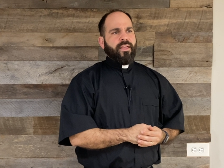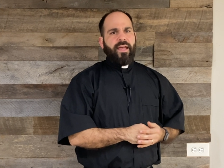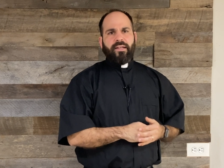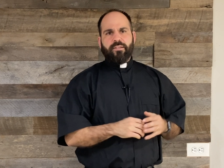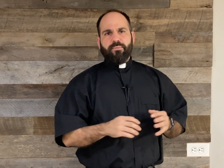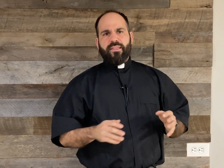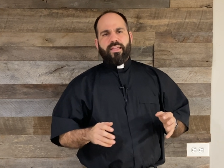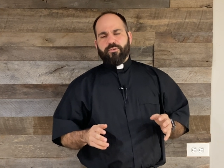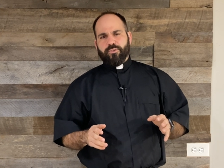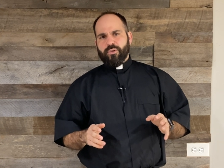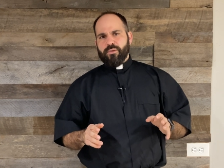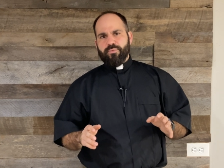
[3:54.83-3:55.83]
And to me, that
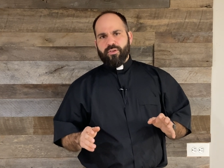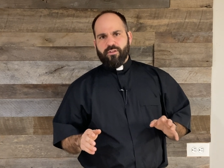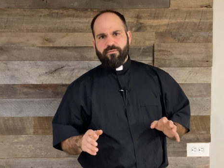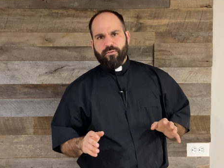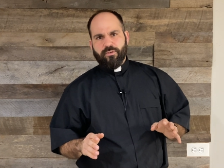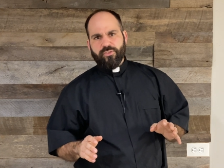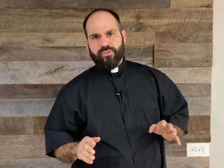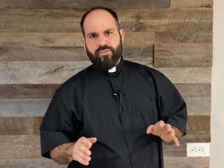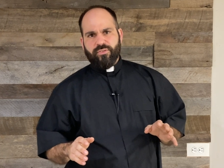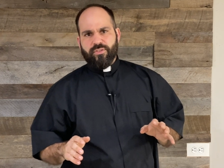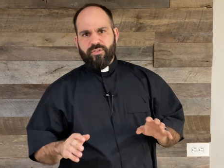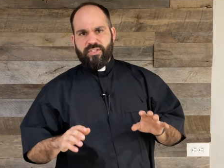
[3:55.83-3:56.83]
was really beautiful
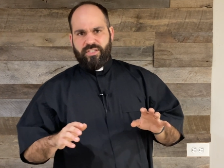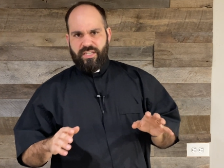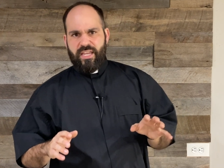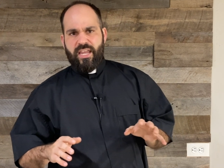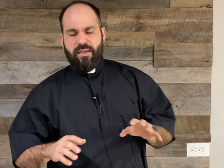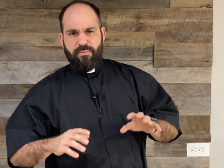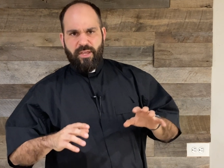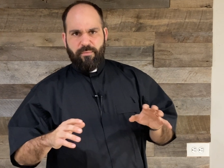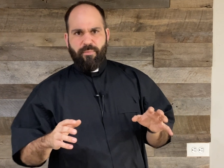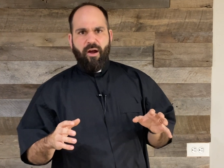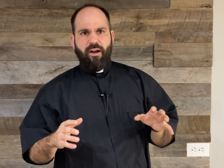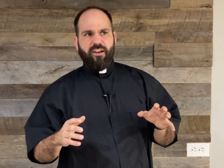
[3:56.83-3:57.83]
to see and be a
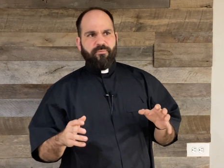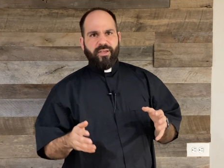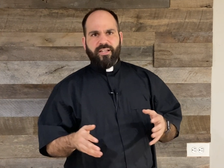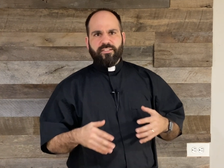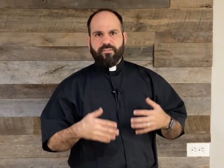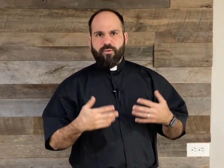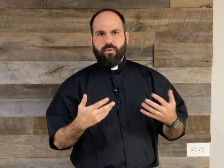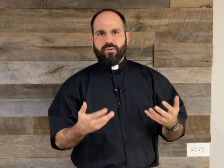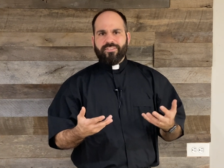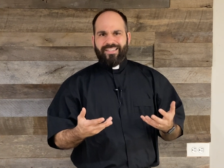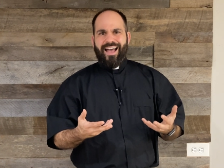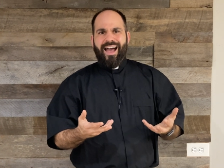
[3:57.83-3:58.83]
part of, because, of
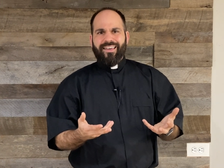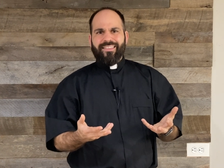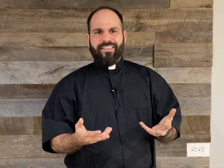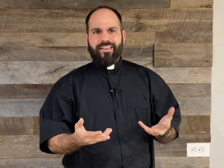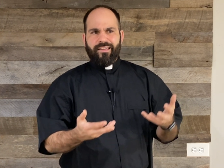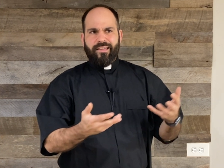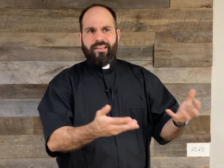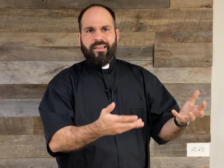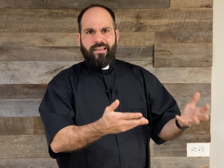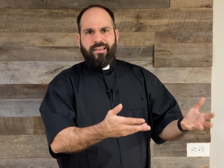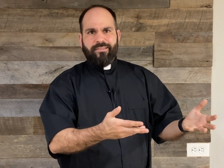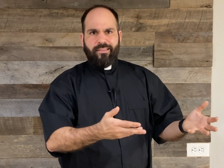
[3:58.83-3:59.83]
course, I think
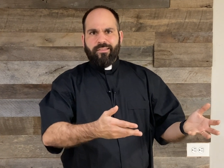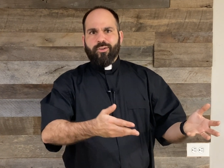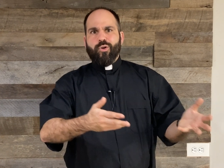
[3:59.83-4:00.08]
that they're